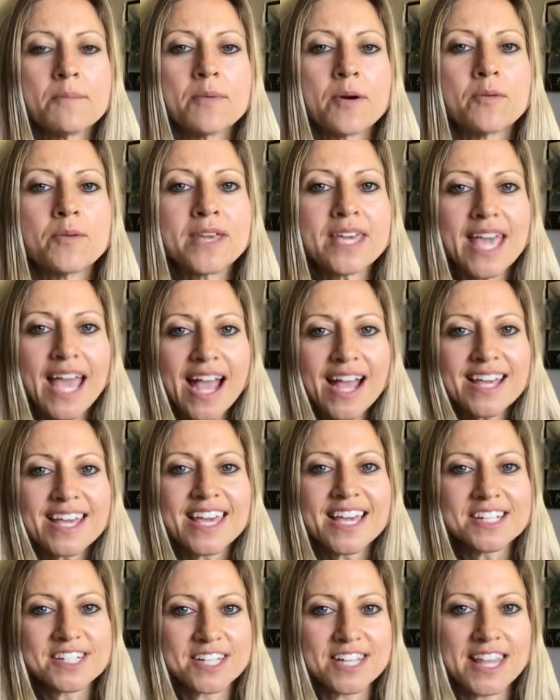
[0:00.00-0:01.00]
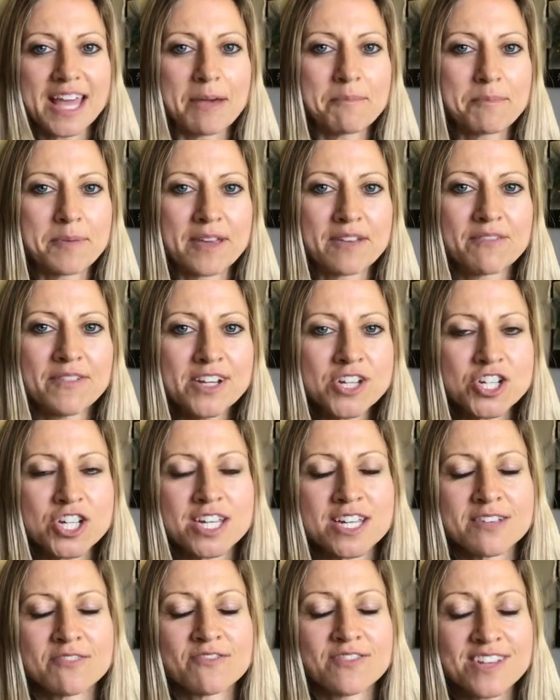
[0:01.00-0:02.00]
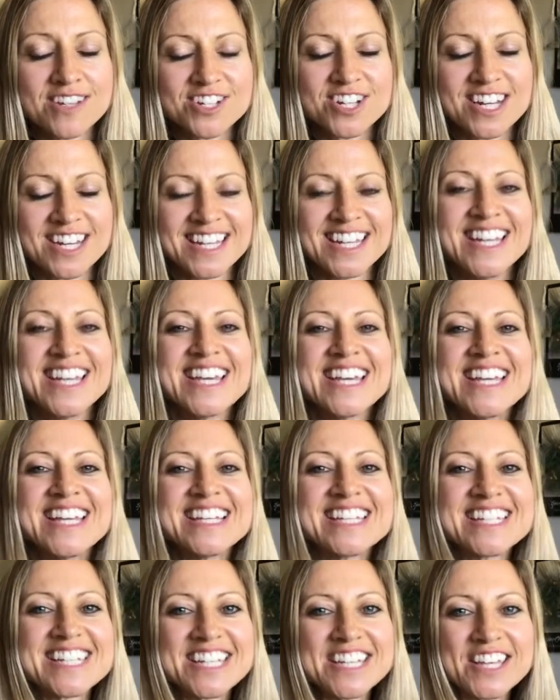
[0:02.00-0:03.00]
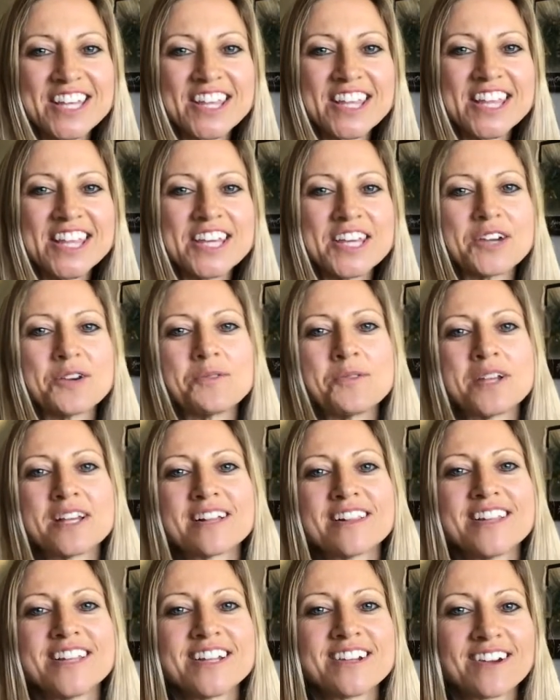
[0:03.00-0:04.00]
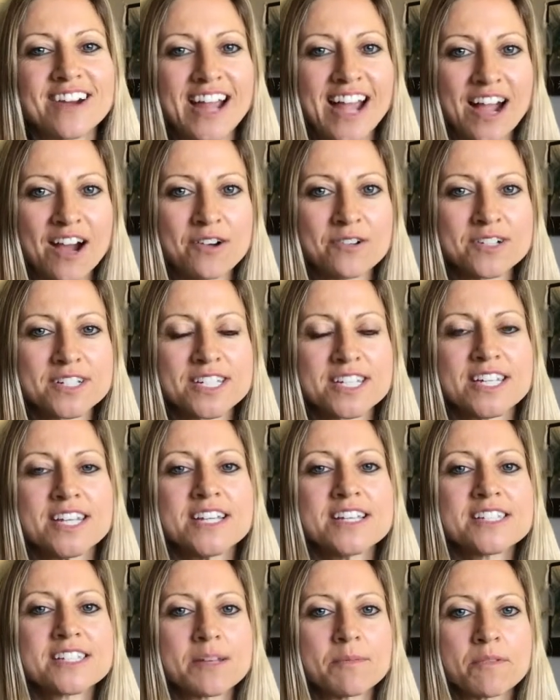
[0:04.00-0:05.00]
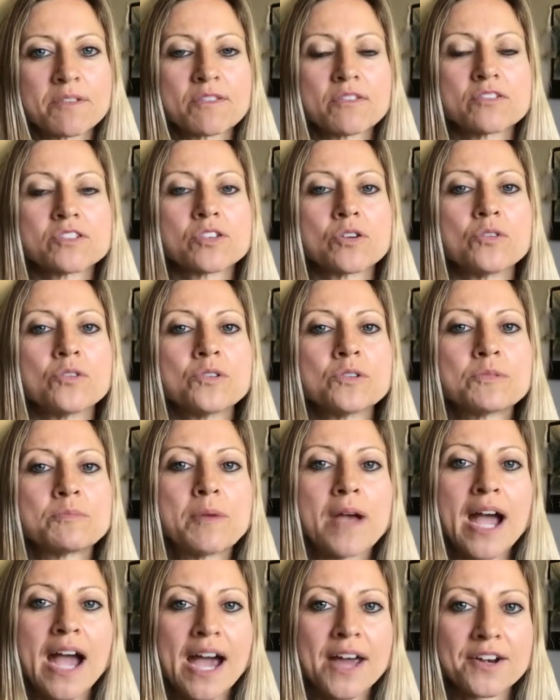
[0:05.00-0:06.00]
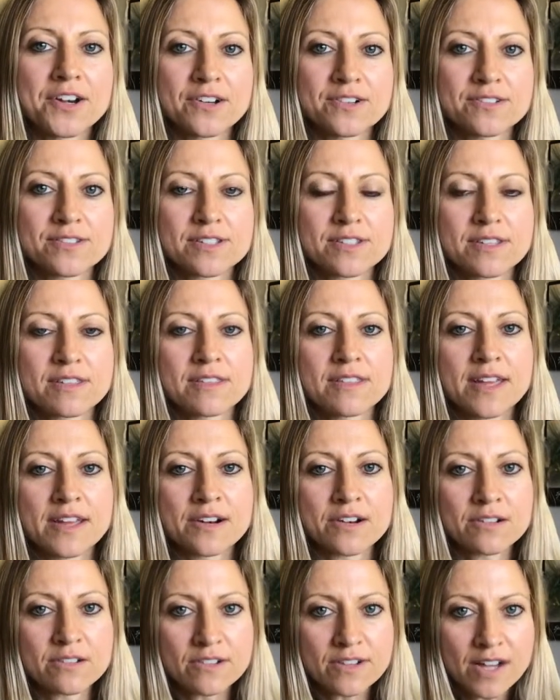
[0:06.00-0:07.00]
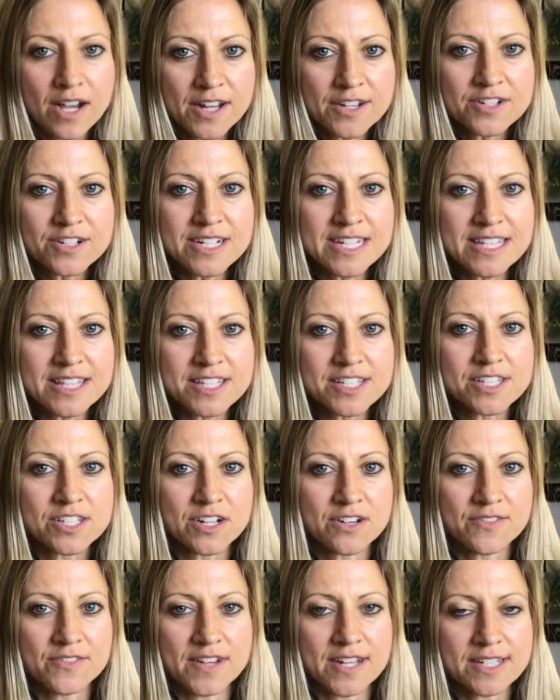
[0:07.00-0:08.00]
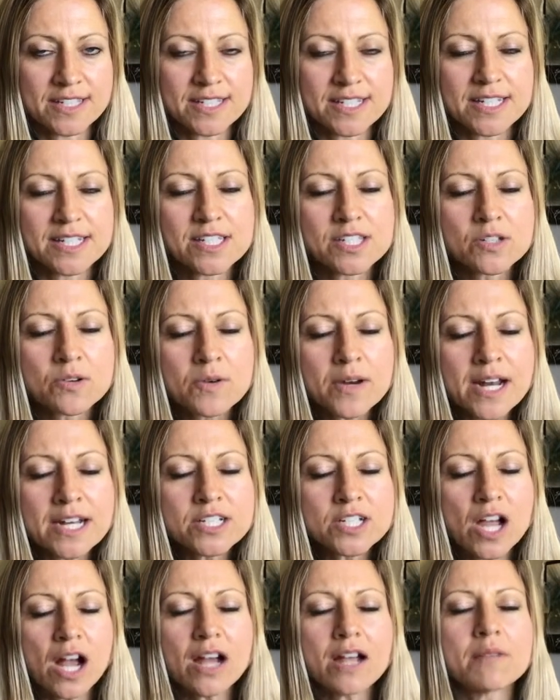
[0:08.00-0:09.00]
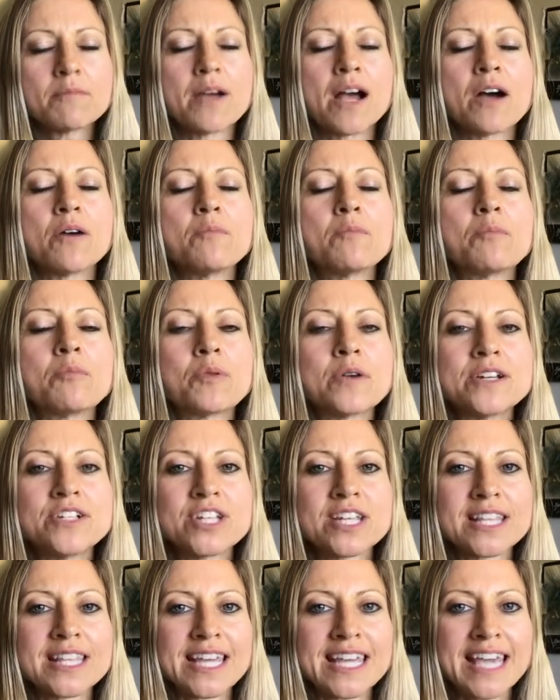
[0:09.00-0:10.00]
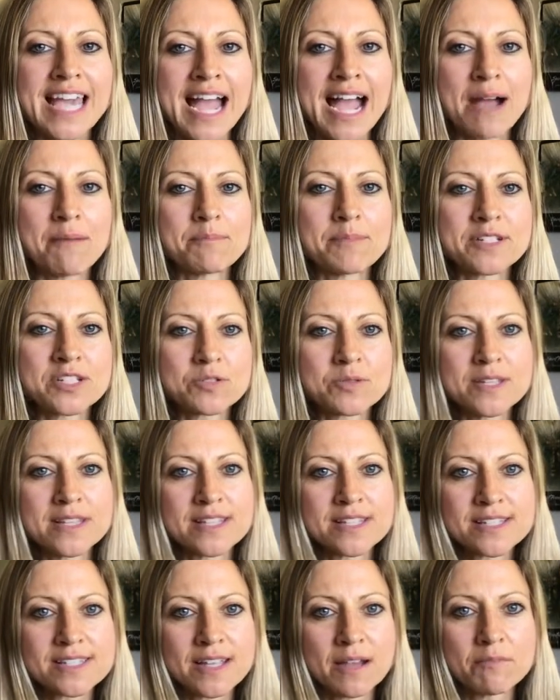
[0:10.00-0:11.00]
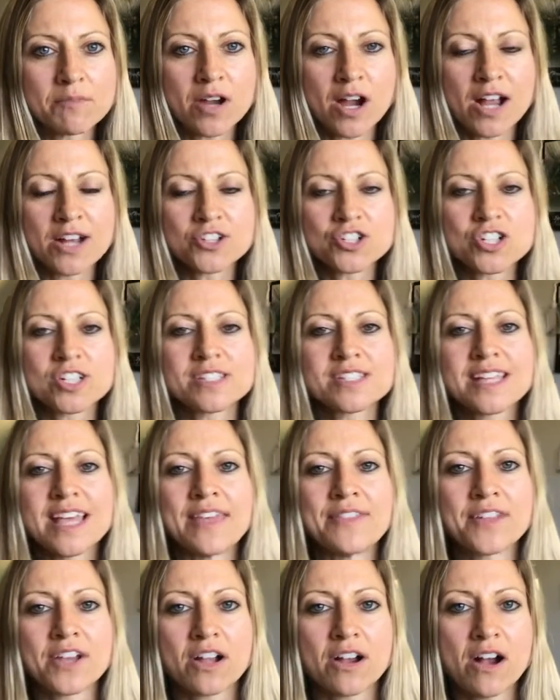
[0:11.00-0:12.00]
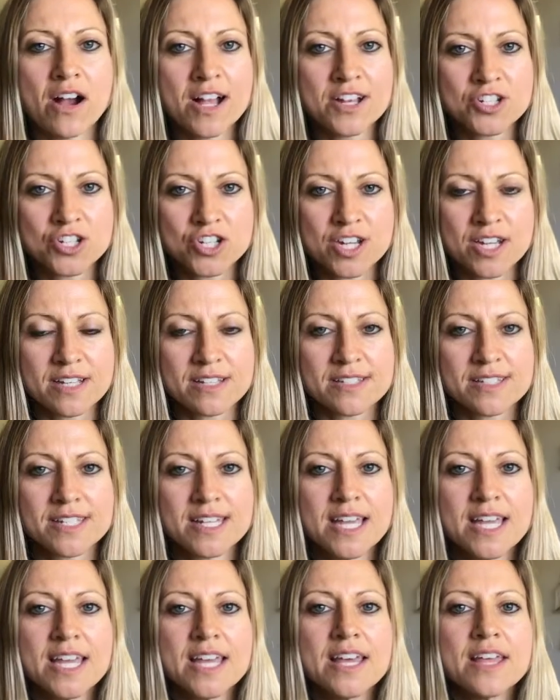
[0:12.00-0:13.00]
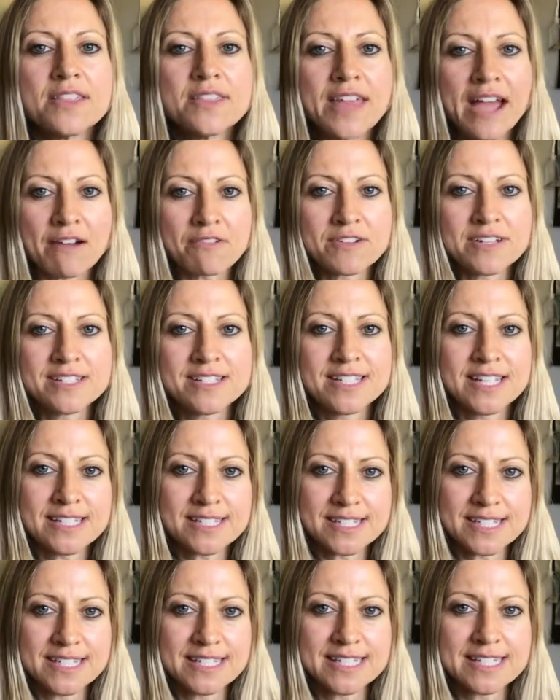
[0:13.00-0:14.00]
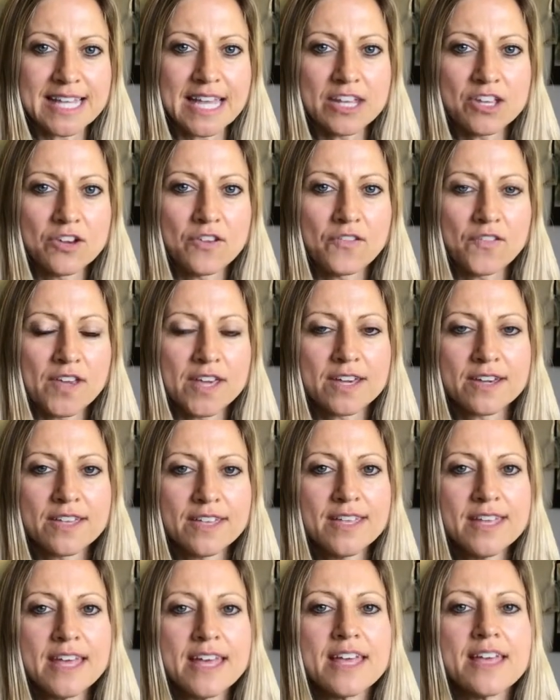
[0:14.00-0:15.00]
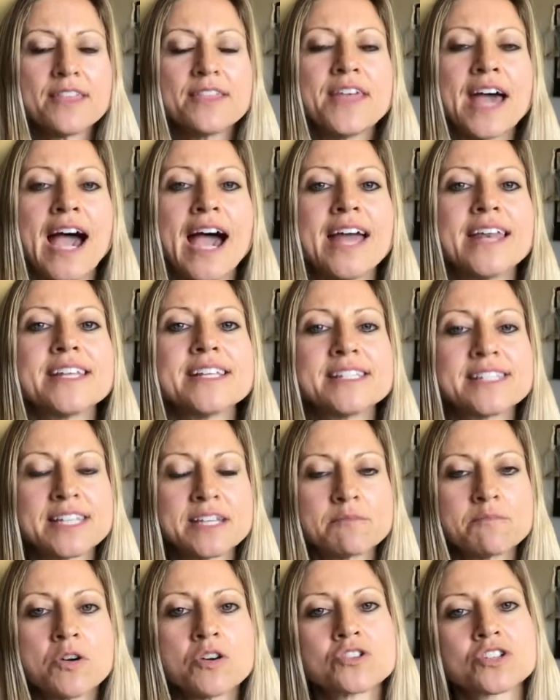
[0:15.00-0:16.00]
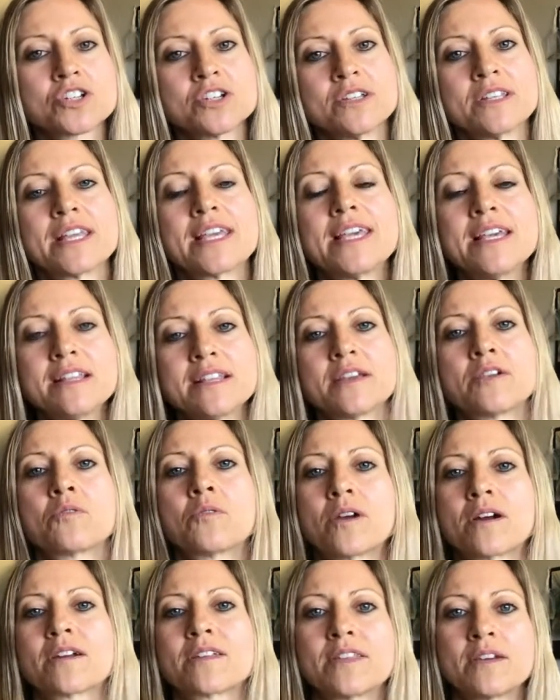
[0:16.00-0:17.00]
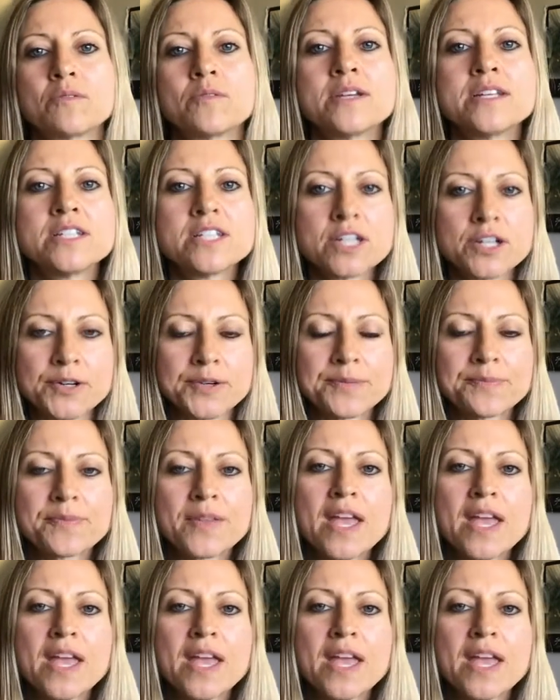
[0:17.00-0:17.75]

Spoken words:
But we can't get to that big vision until we clear out some of those old patterns that are underneath the surface. And so when I talk about bridging the gap between the subconscious and the conscious, that resistance that you feel, that is the emotional healing work that we do.